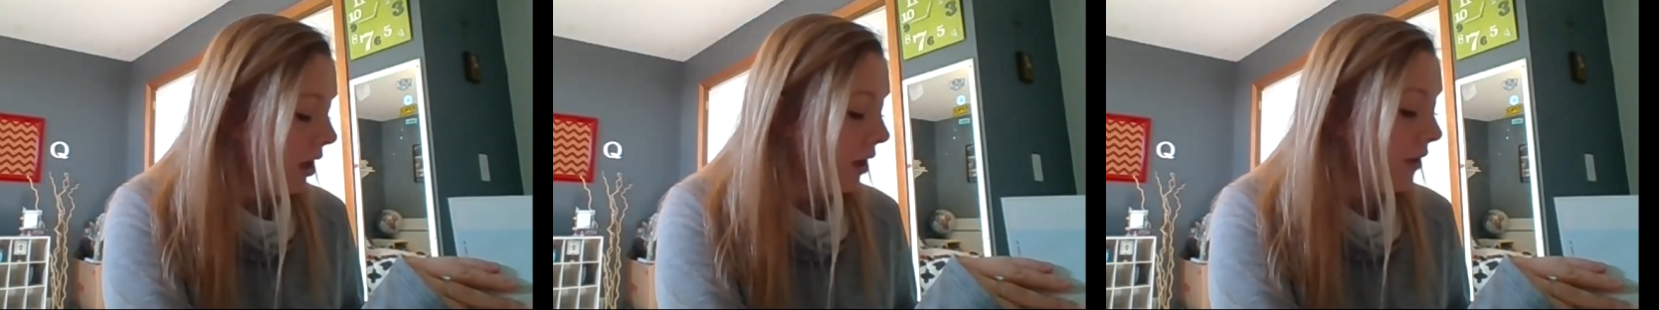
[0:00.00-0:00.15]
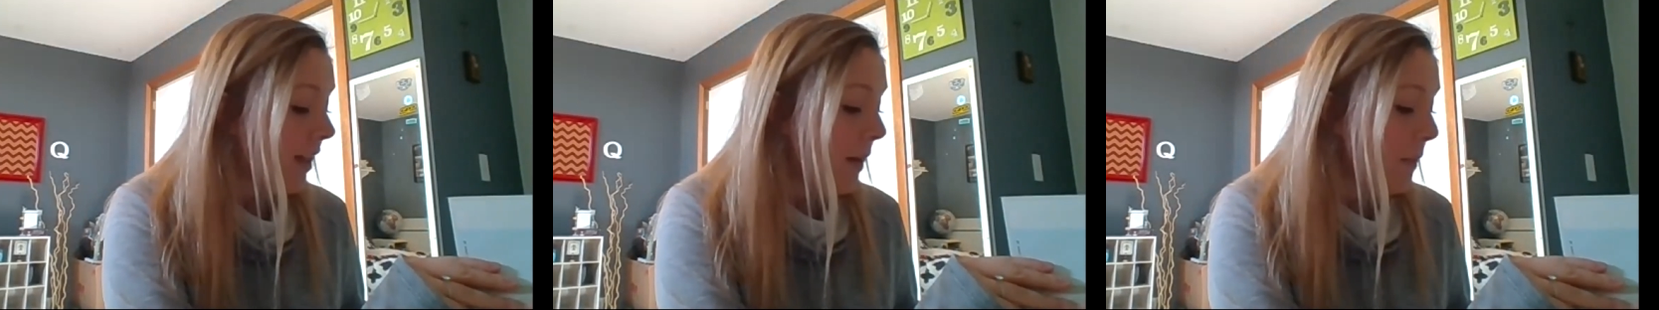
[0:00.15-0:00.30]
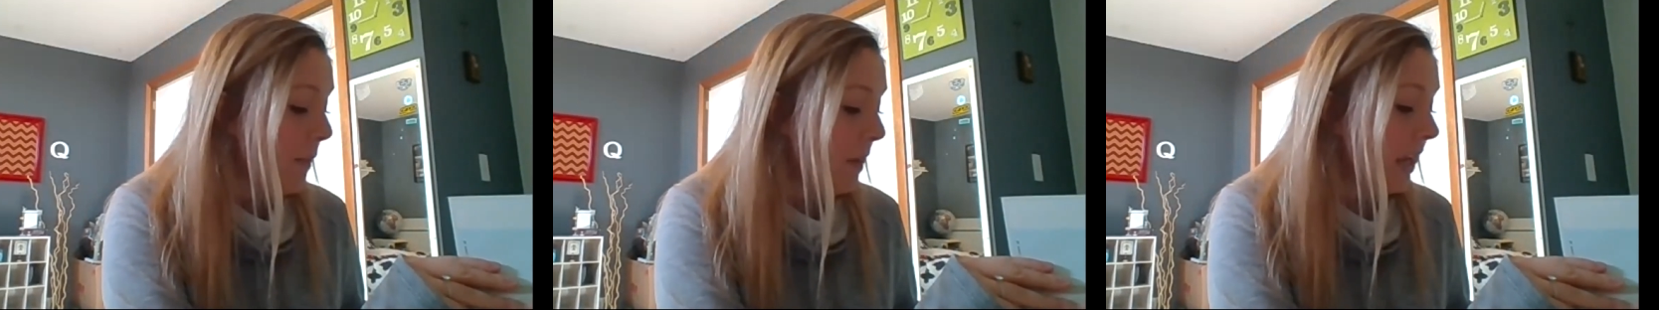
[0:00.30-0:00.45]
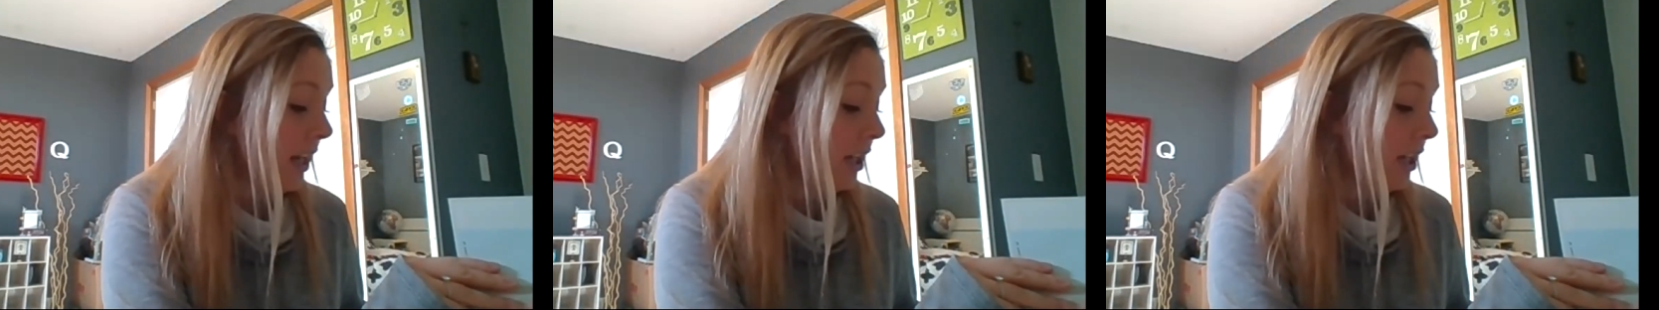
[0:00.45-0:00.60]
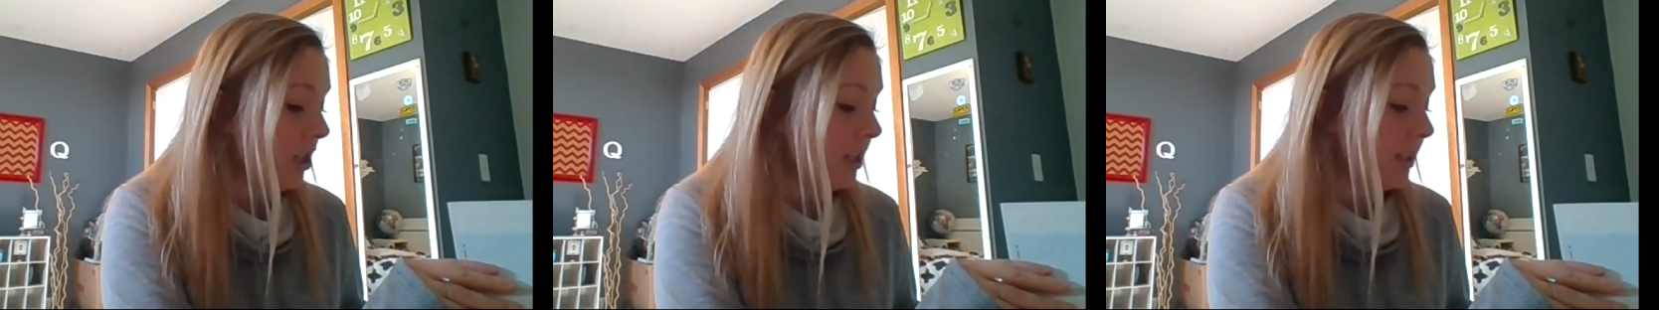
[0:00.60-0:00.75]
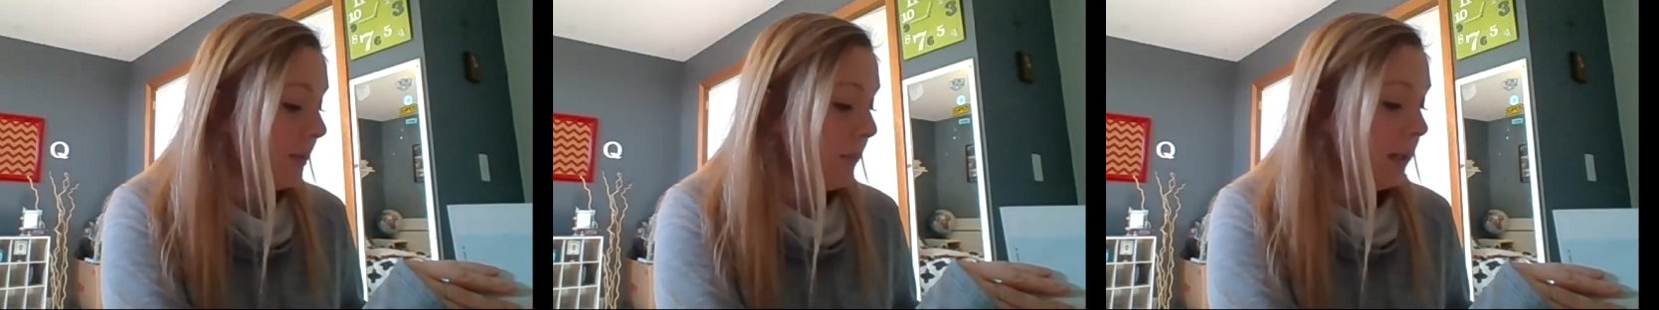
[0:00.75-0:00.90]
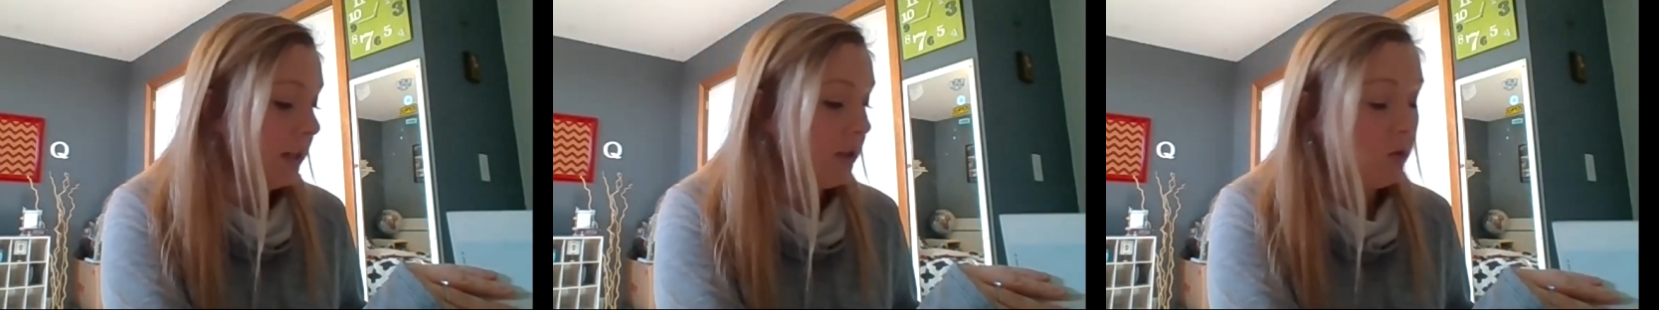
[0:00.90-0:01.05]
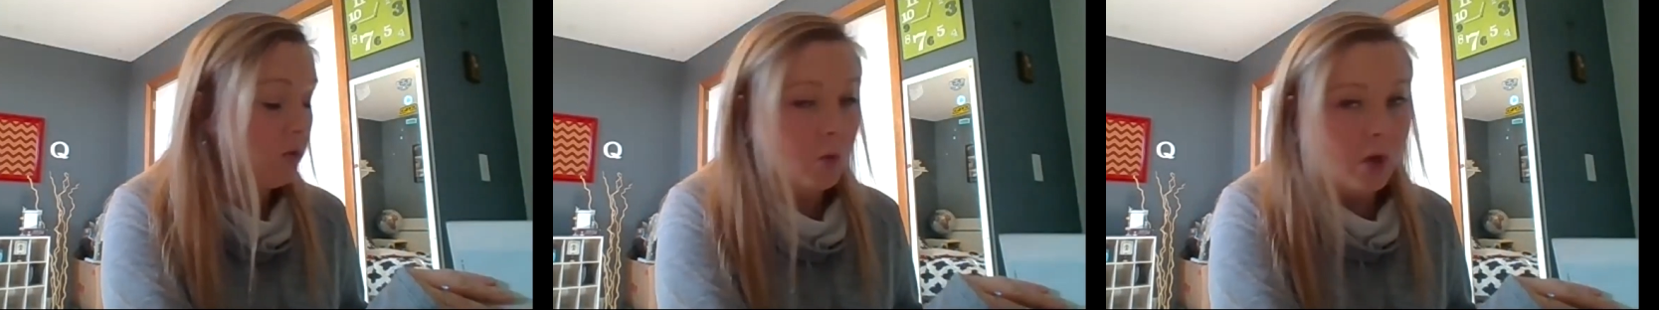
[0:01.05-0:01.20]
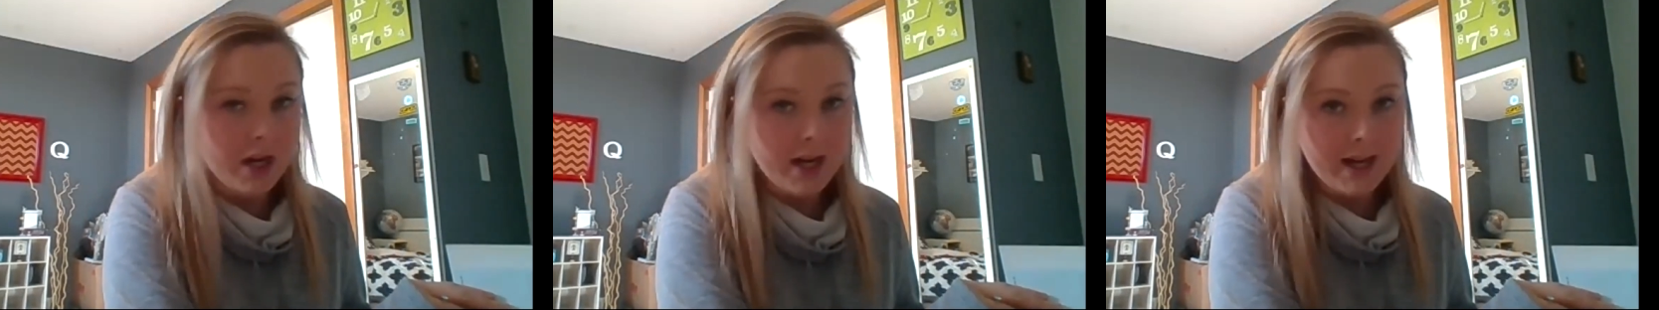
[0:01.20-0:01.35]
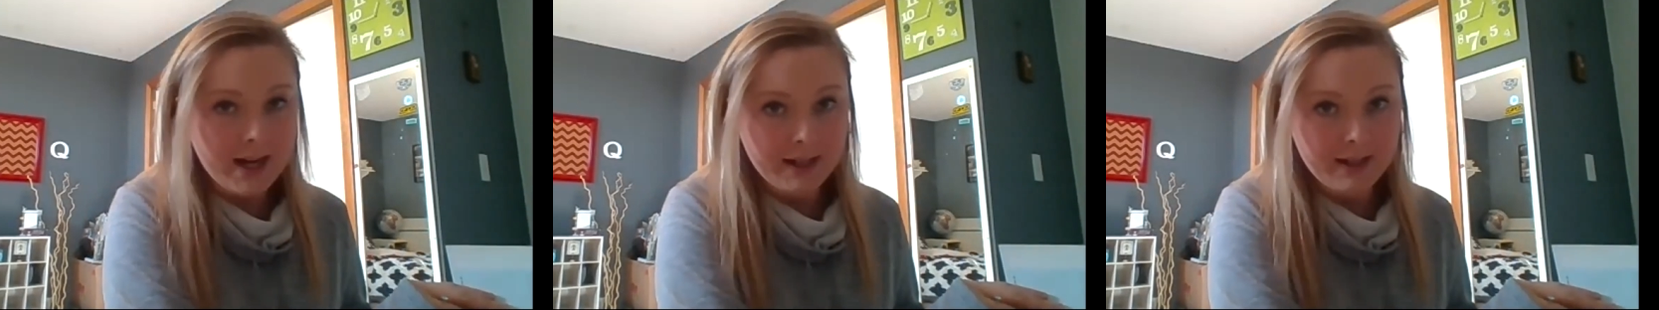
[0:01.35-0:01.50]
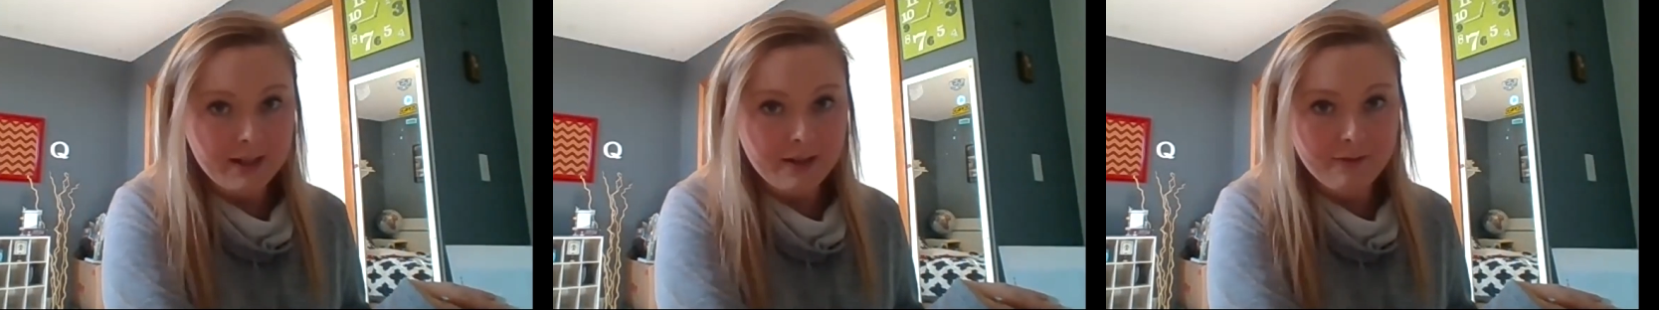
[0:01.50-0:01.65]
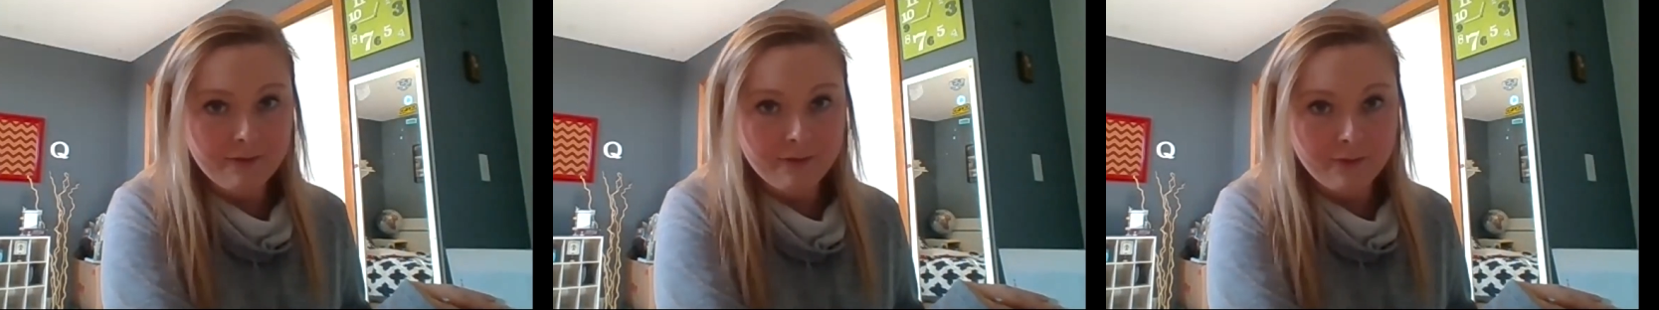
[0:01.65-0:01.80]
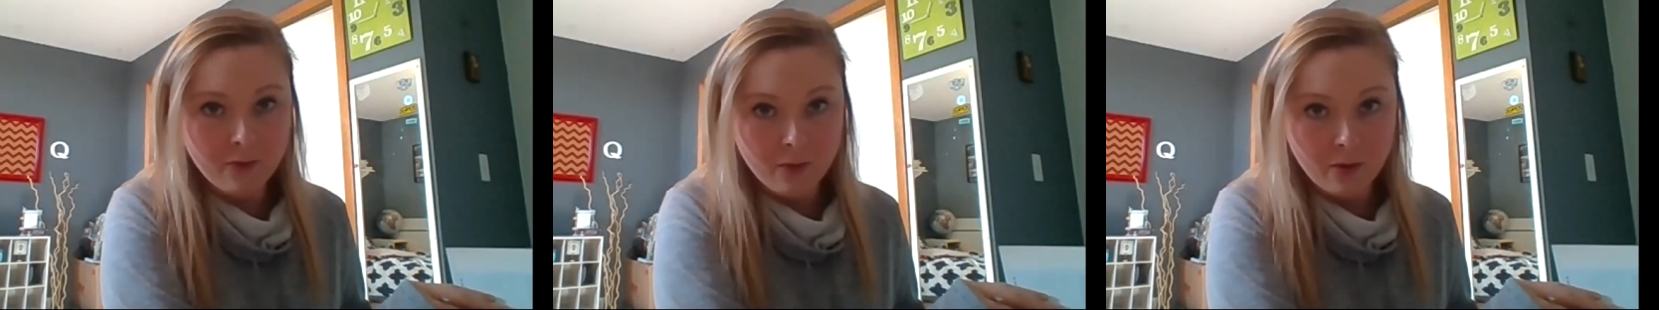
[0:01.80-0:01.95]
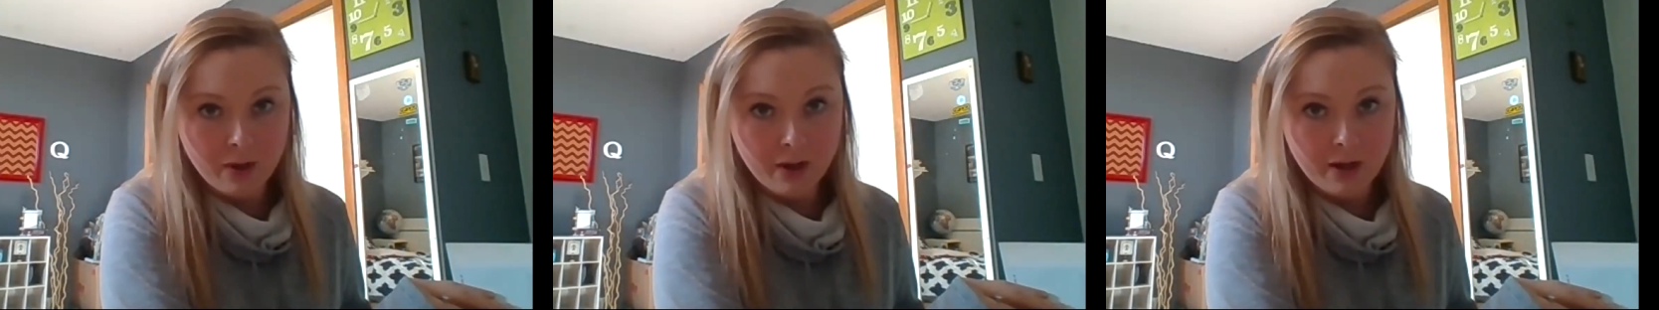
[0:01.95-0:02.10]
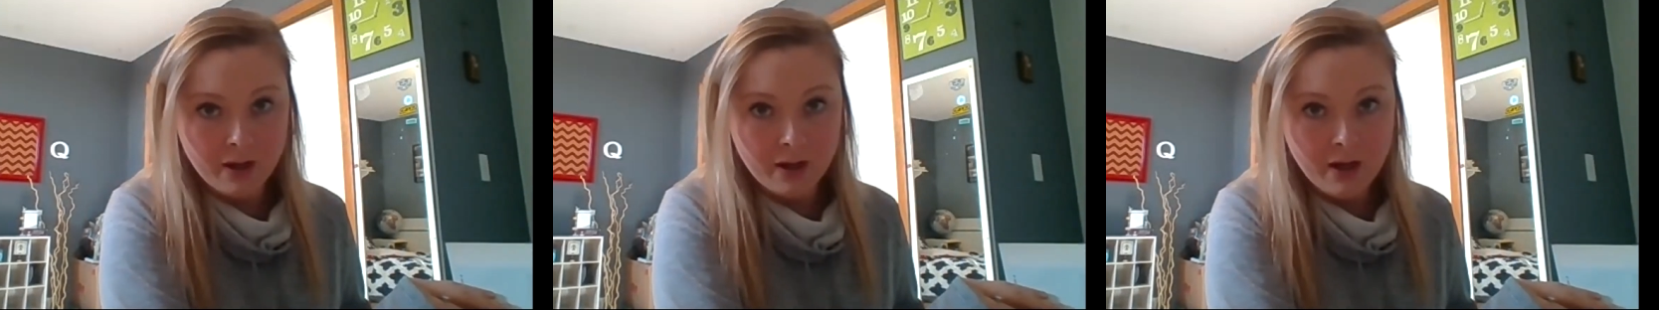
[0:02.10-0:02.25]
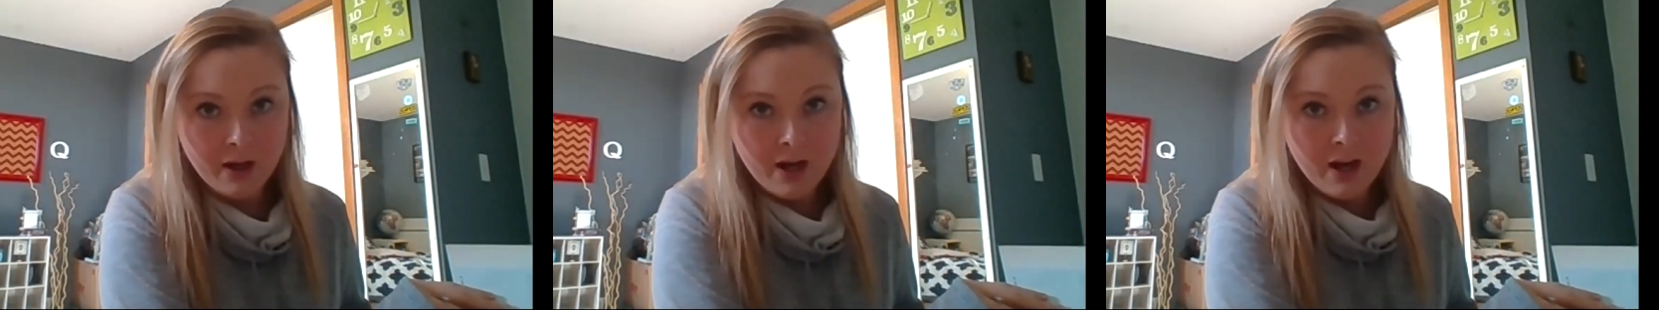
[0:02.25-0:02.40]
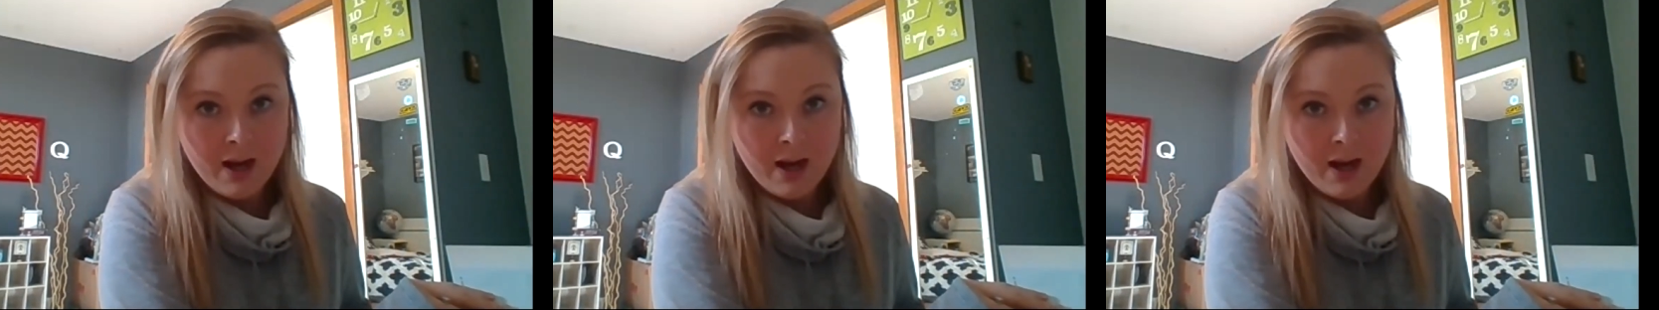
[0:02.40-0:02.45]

or that page is page 194.